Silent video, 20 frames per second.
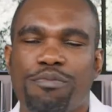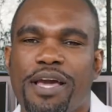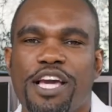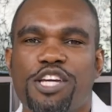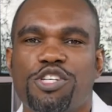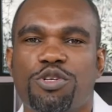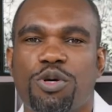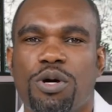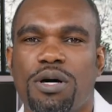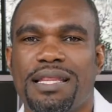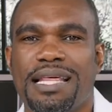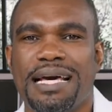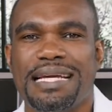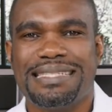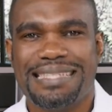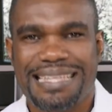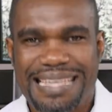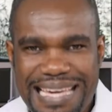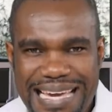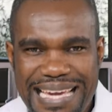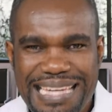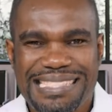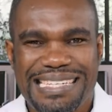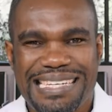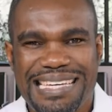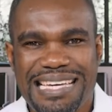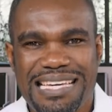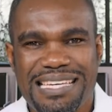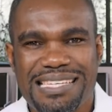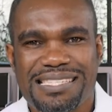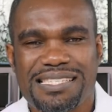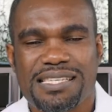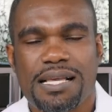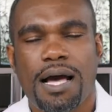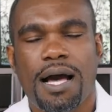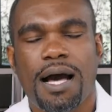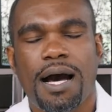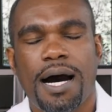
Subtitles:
make sure that it is